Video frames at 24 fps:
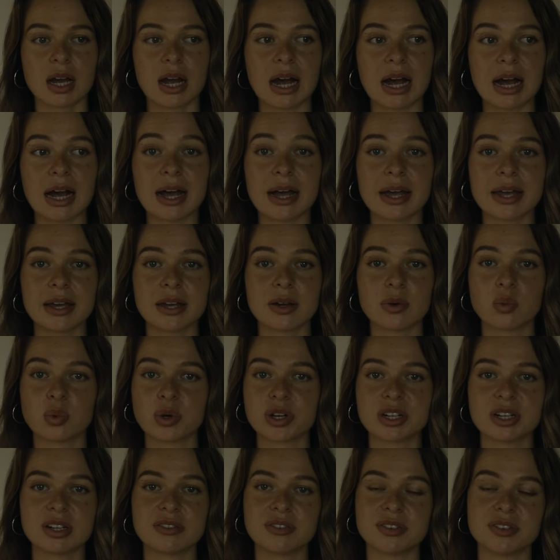I
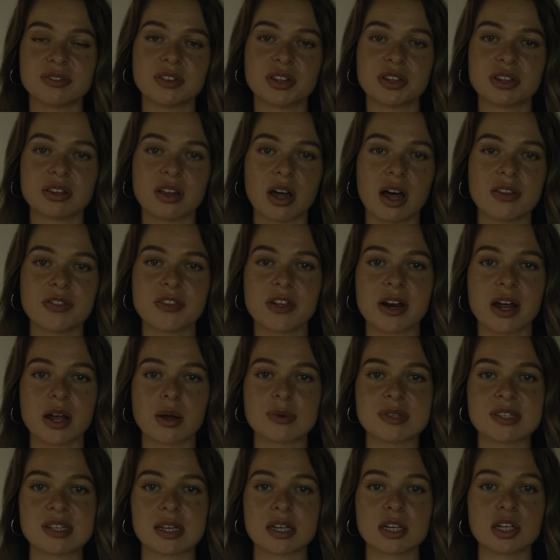wouldn't have even thought that I
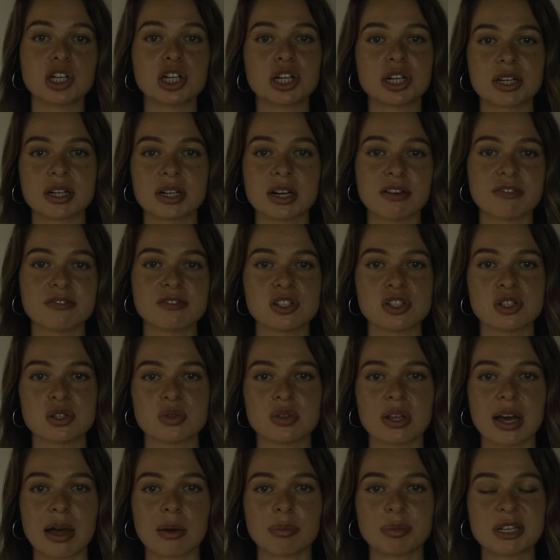was like good enough to
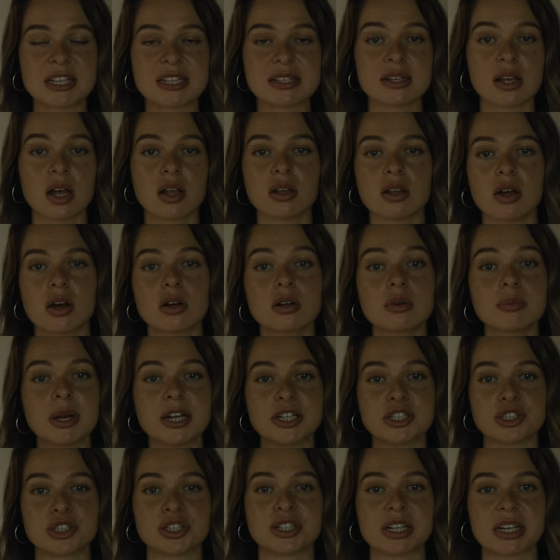do that because along
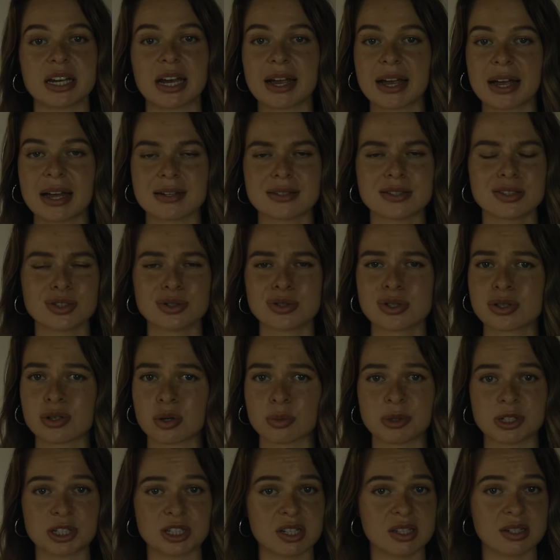my journey I had to do
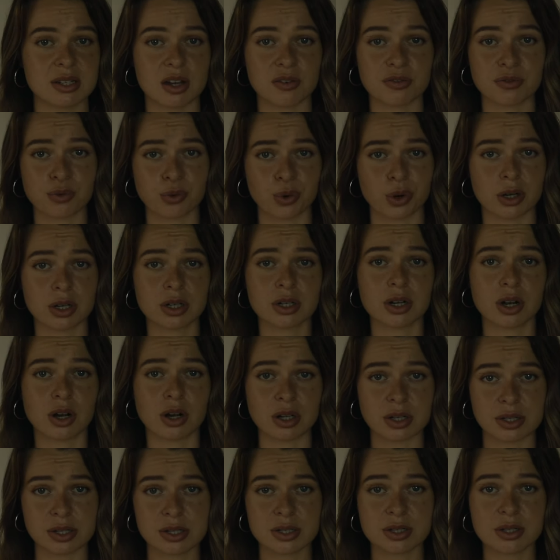so much self-work
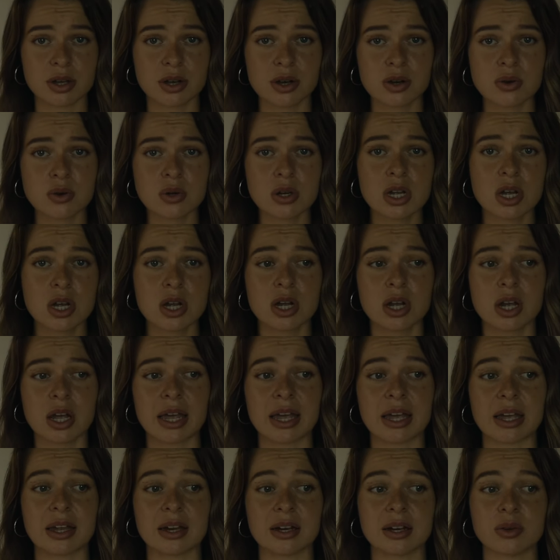also
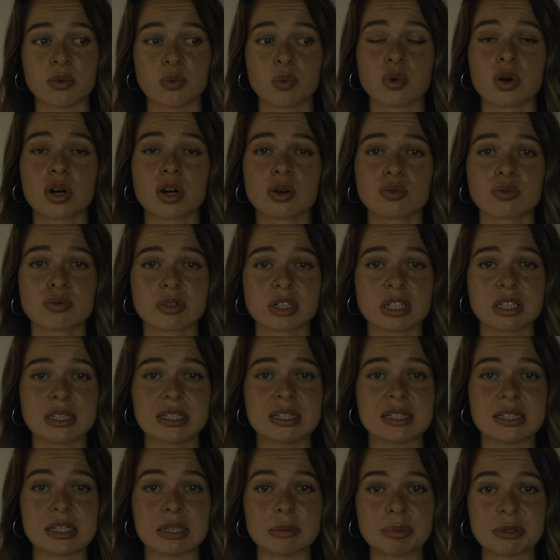and work
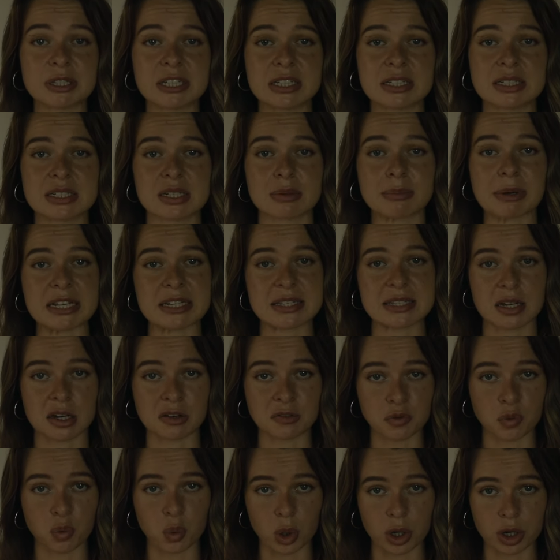really deeply into my
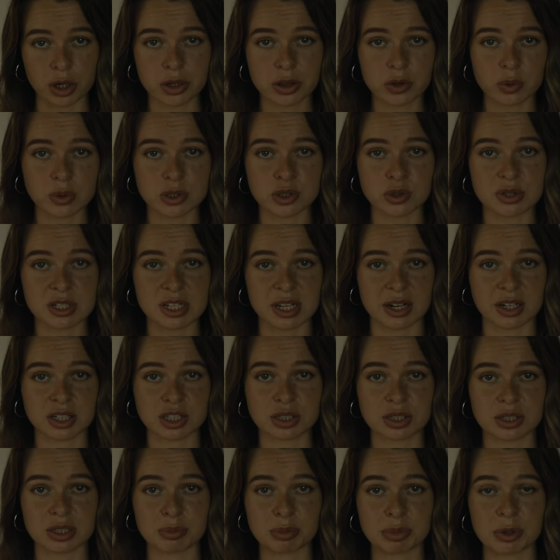self-worth which was
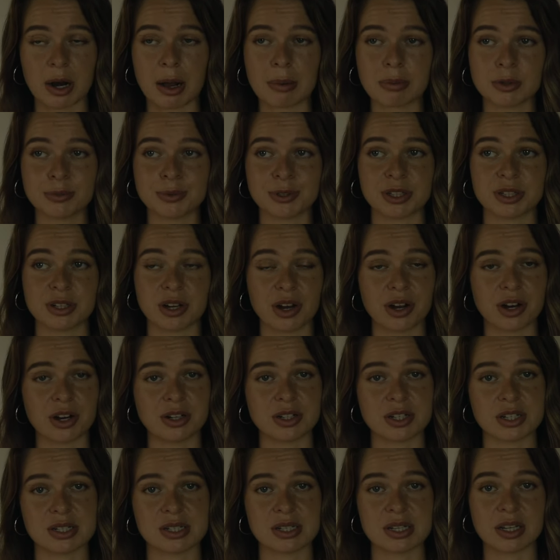actually probably the
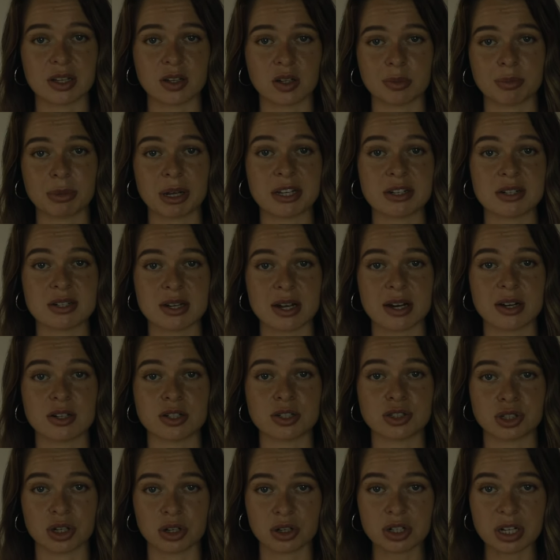hardest thing on my
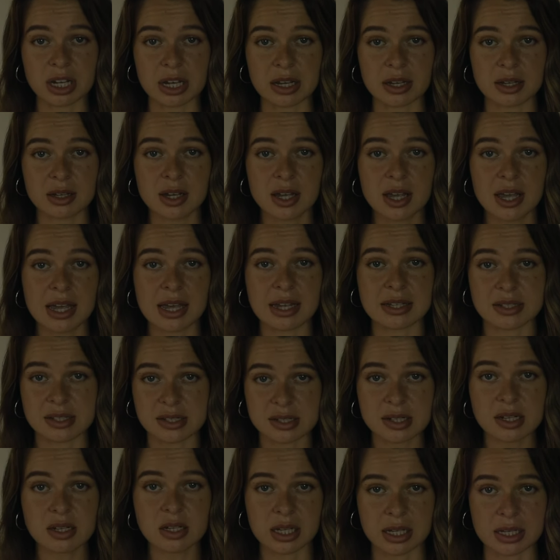entire journey and
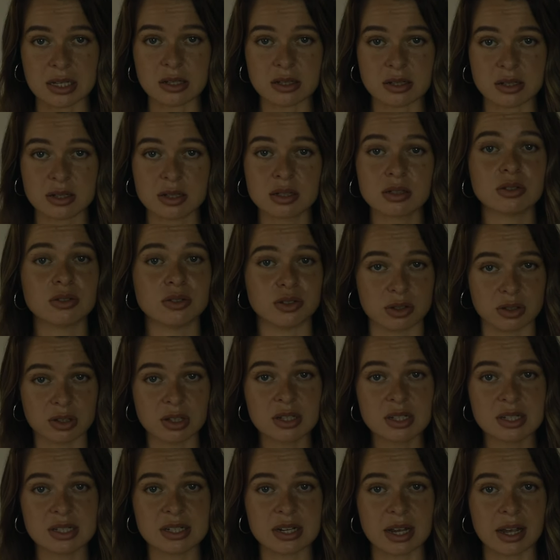still is to
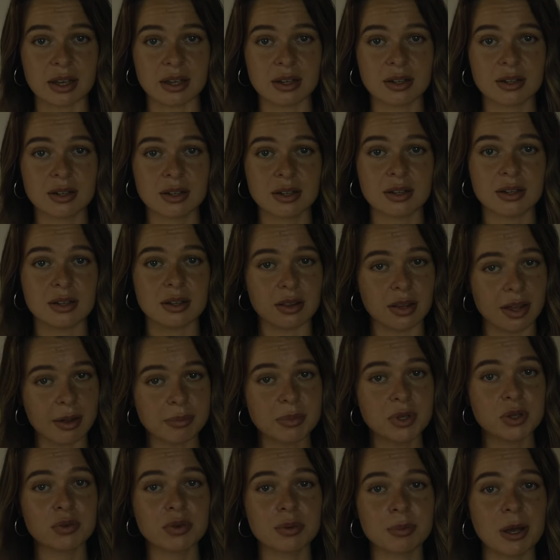this day
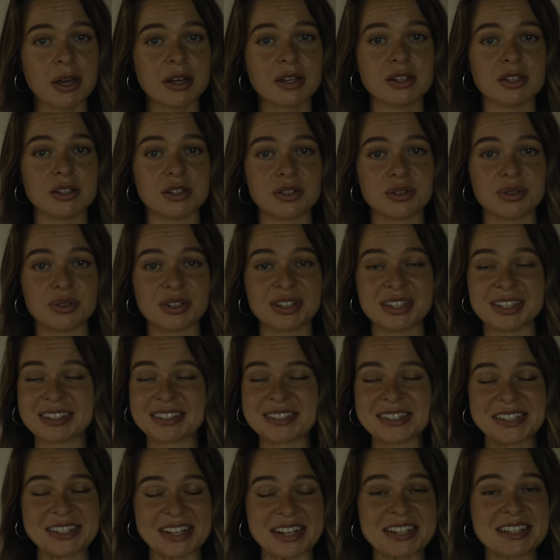let me remind you,
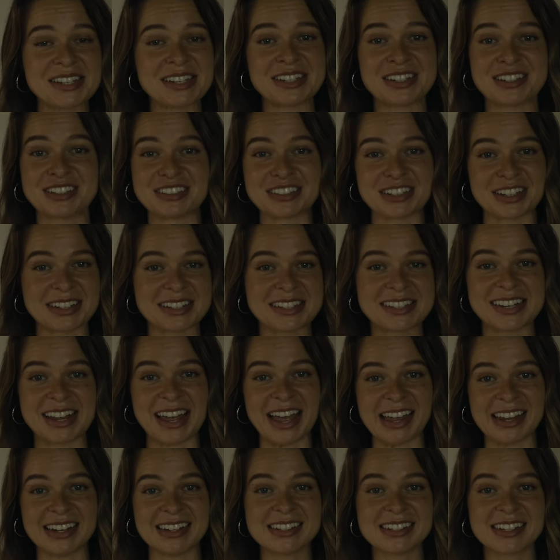it doesn't just
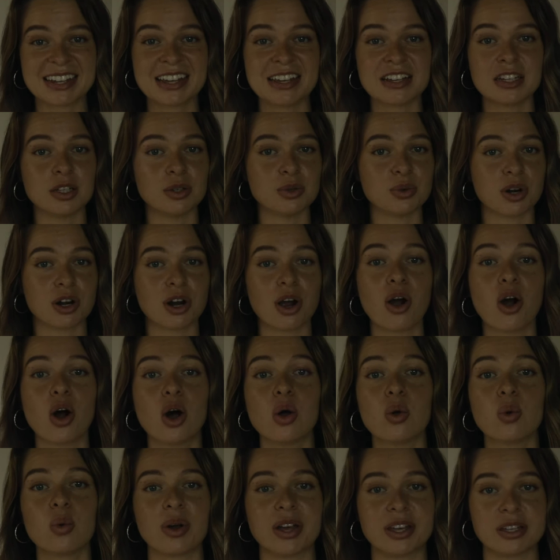end. You are
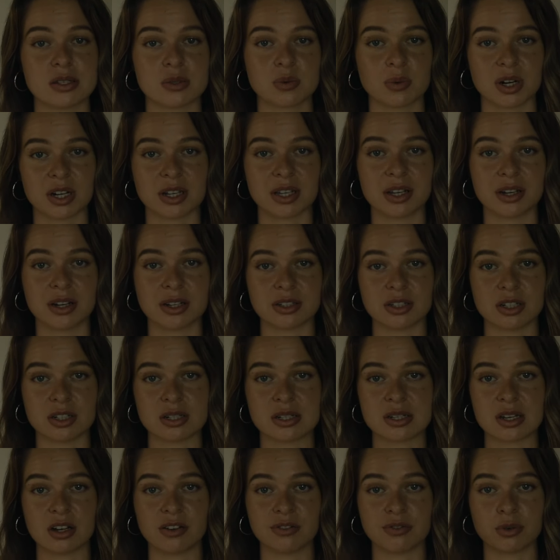always working on your
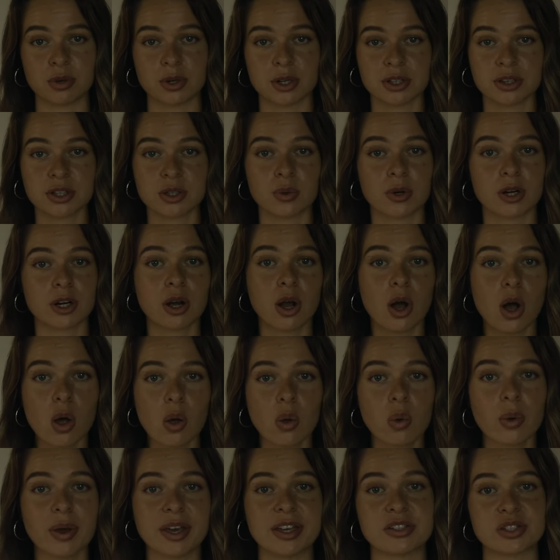self-worth, you are
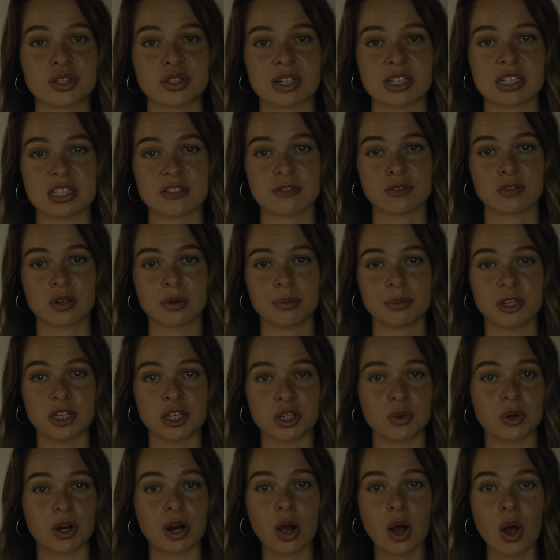always
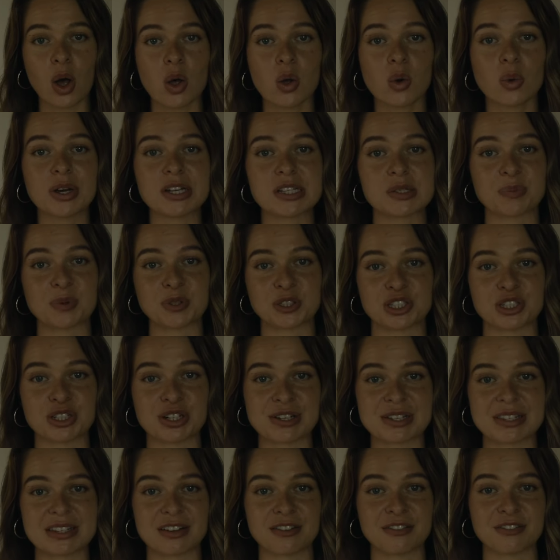transforming, you are always pushing
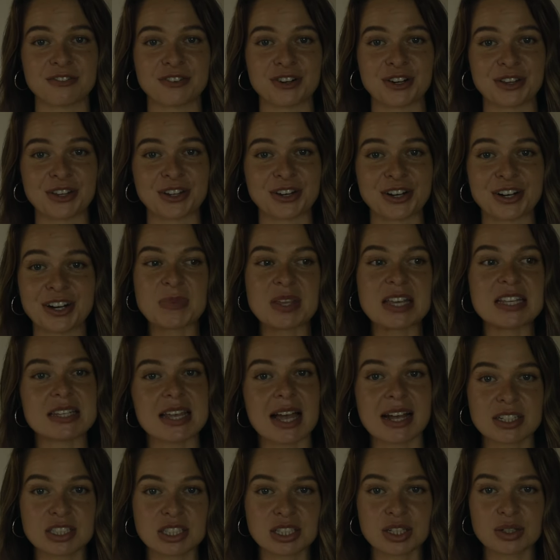yourself further, It's
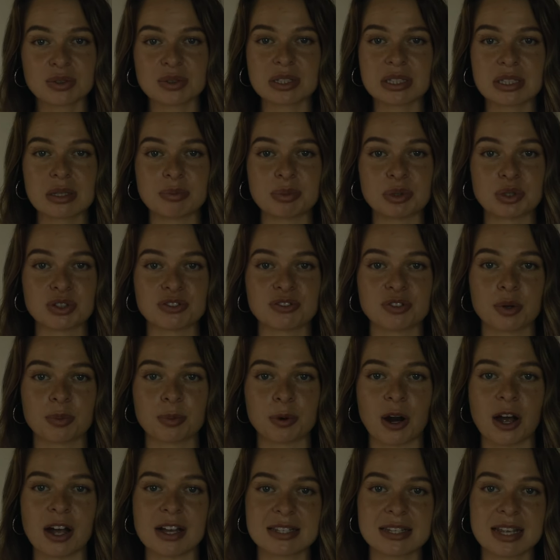actually a really beautiful
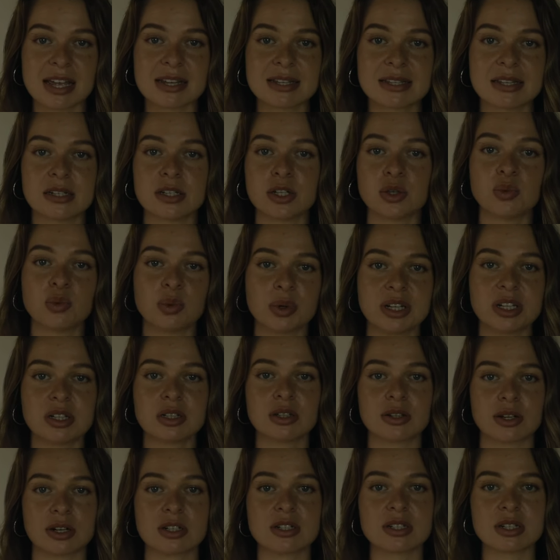process and you will
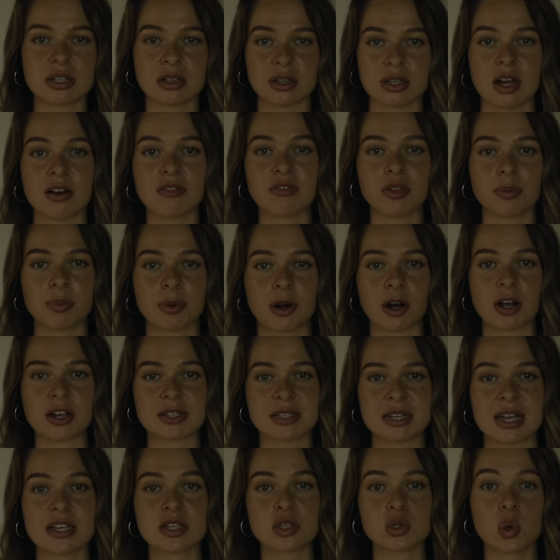learn to love the
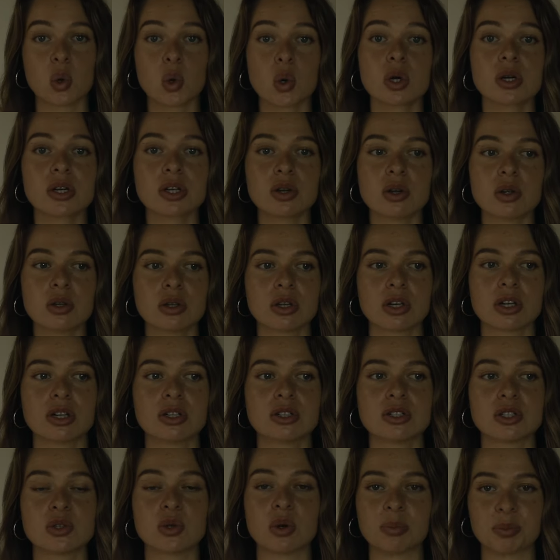process or you'll
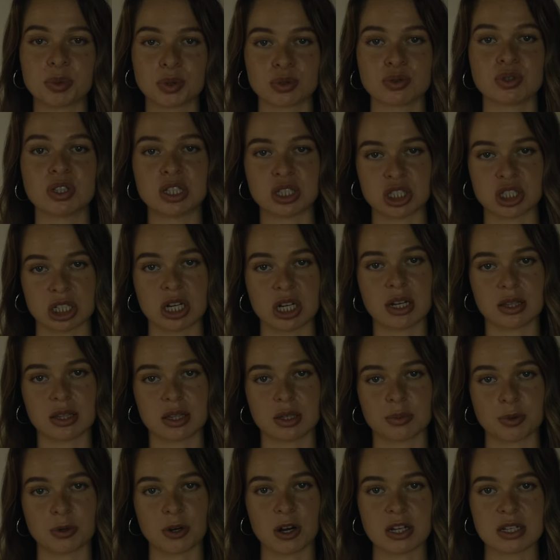learn to appreciate
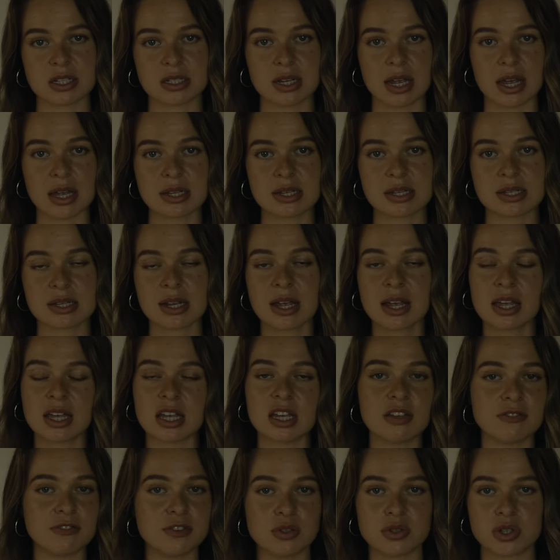the process
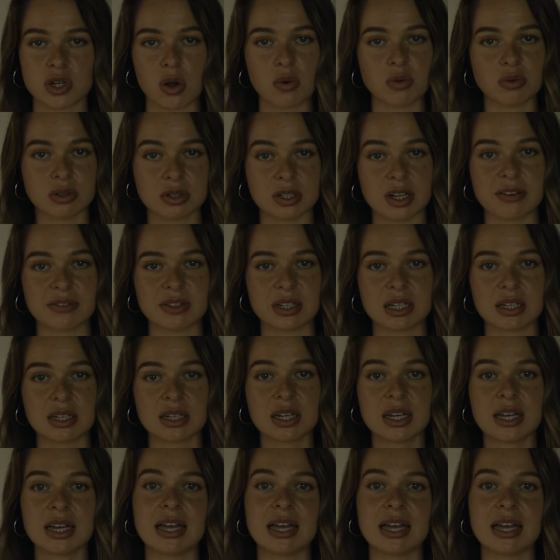if you don't love it.